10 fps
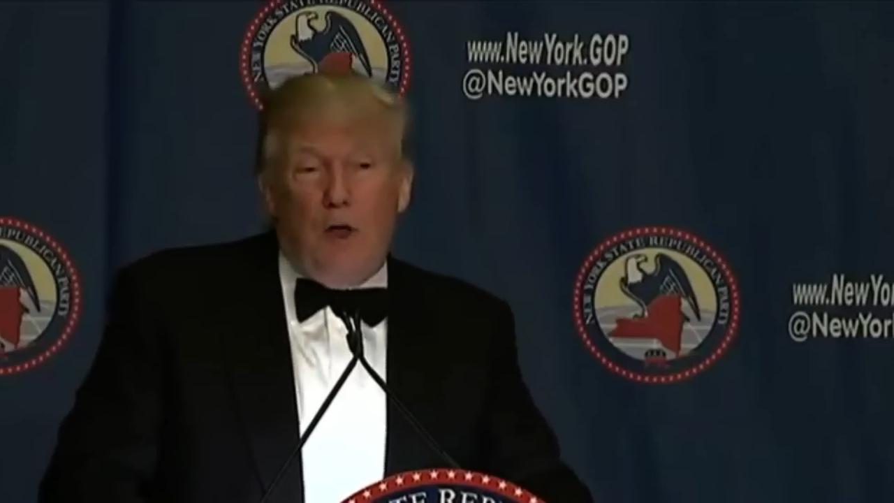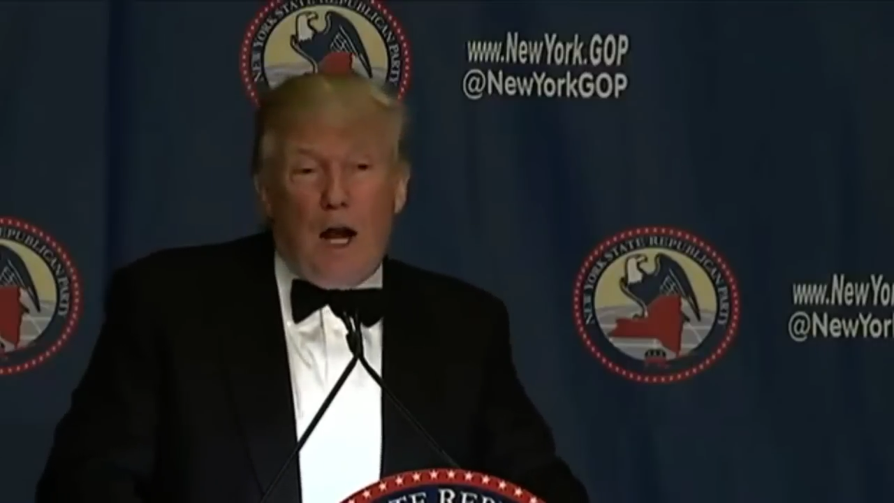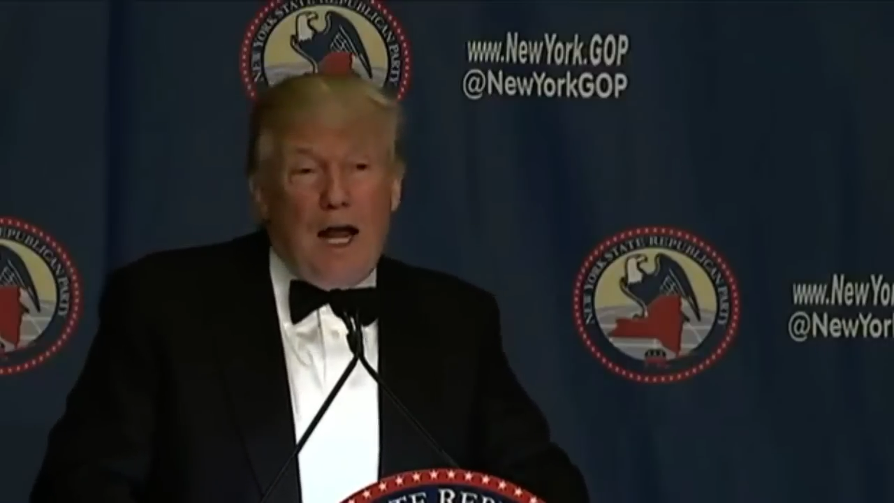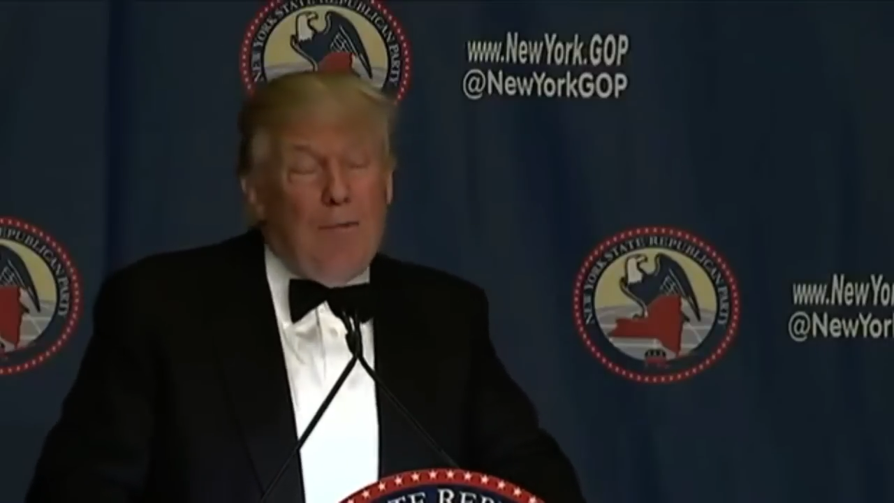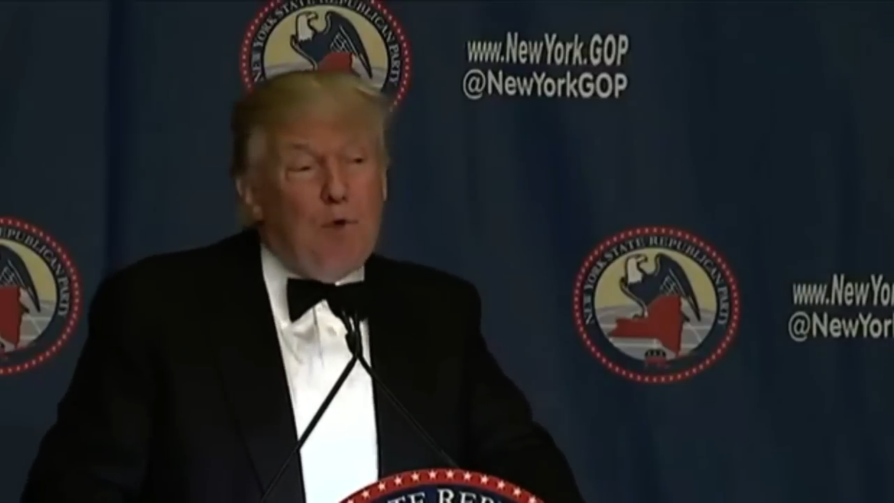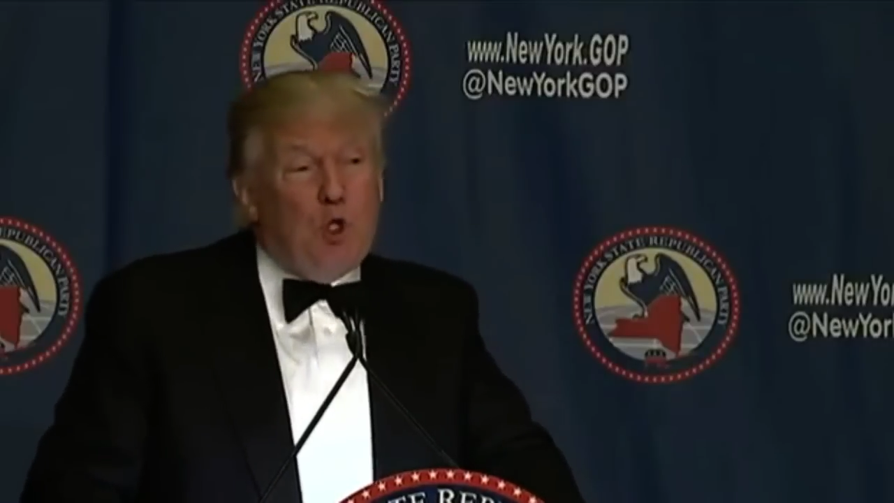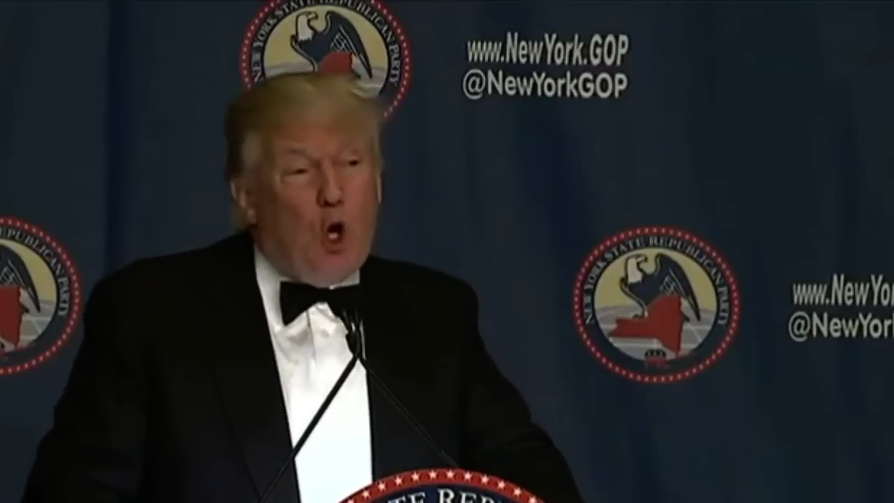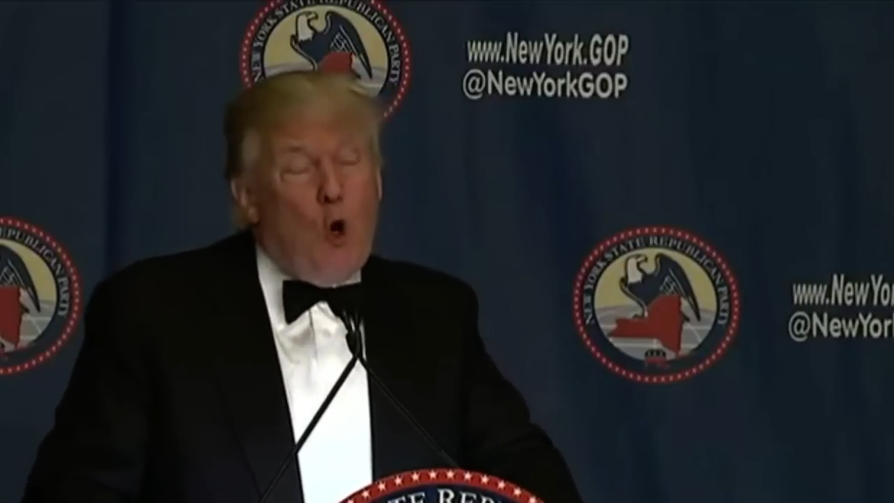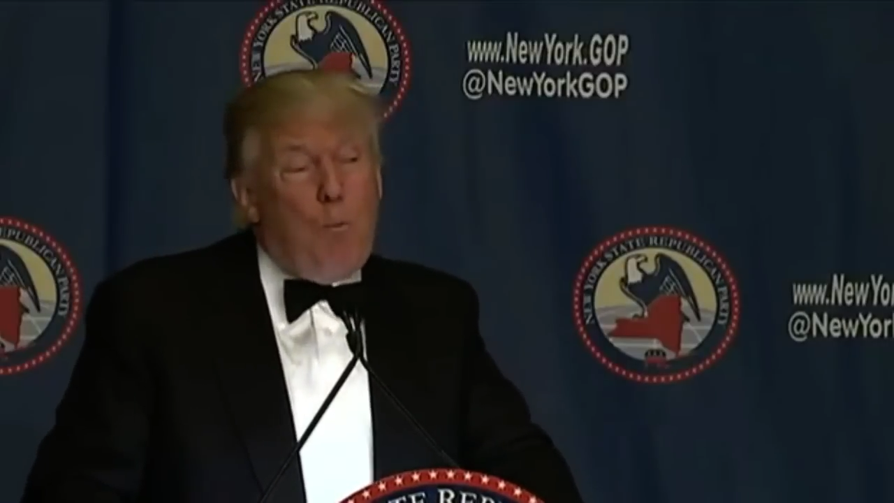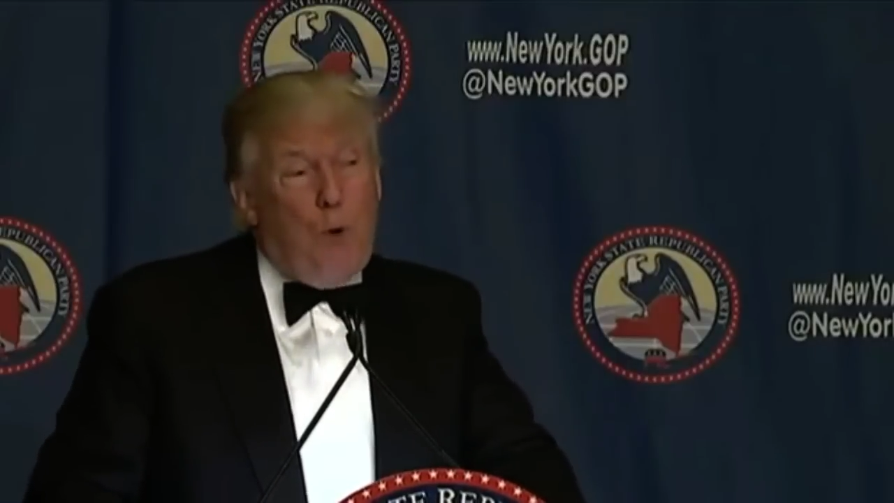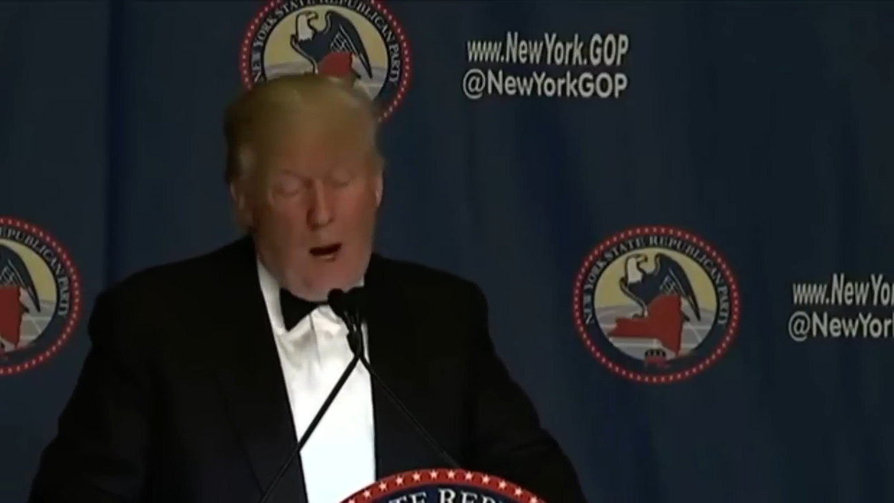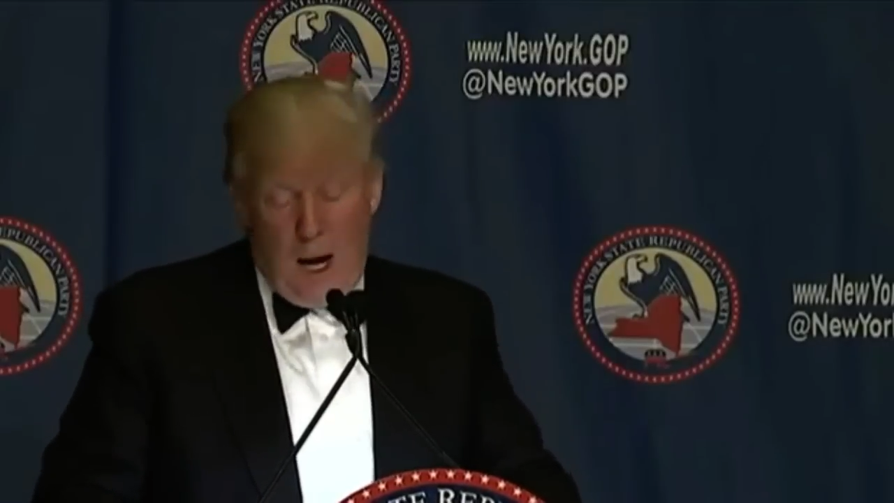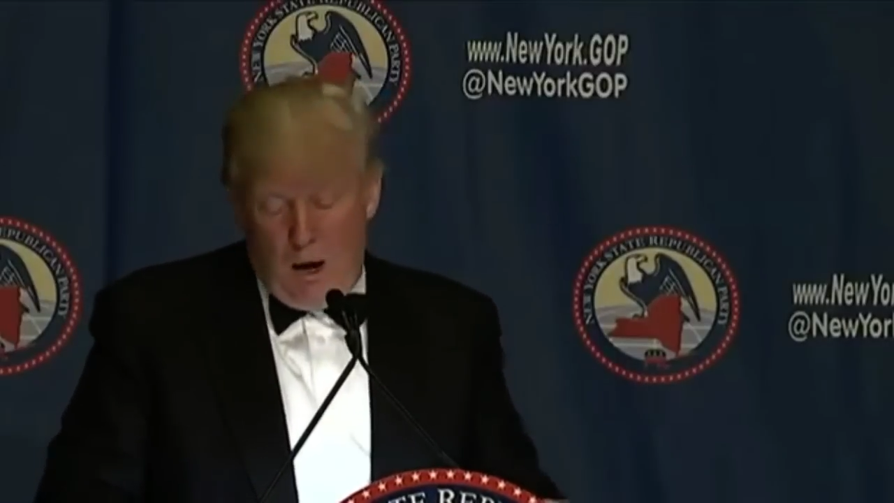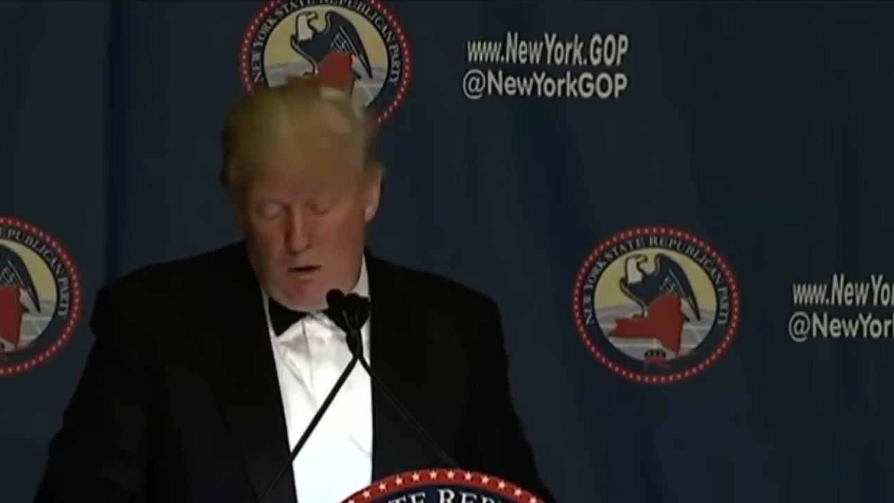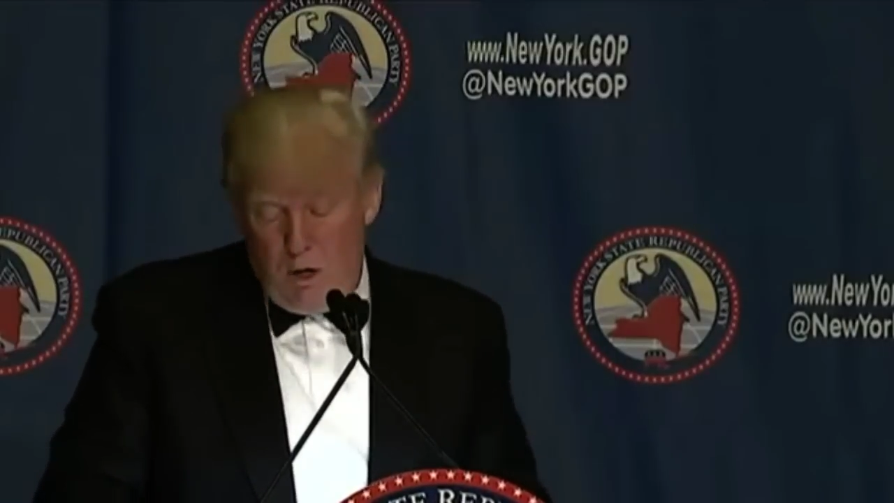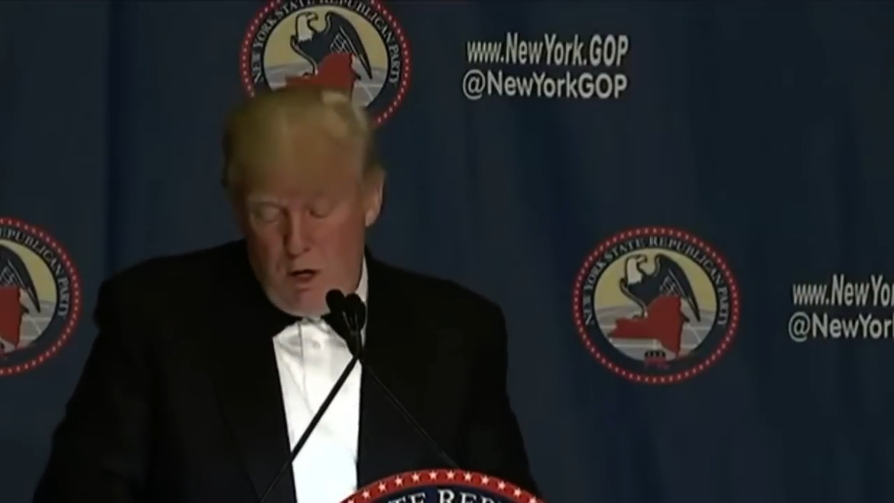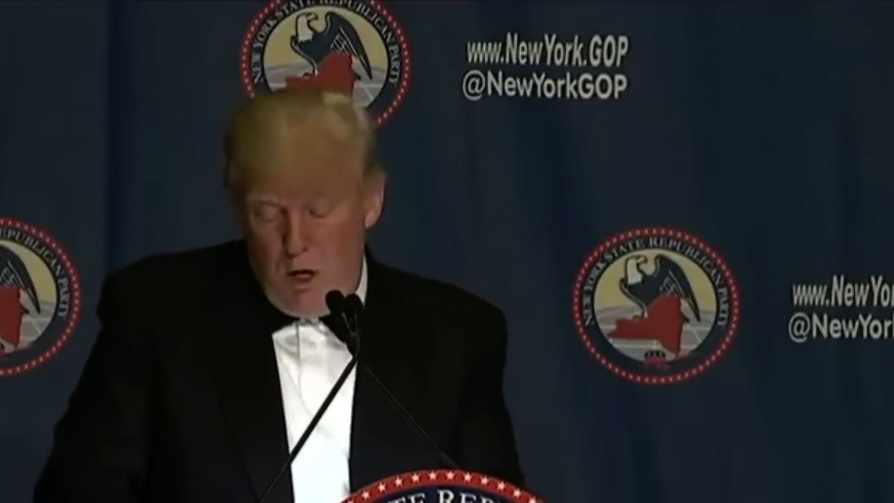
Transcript: that I am so proud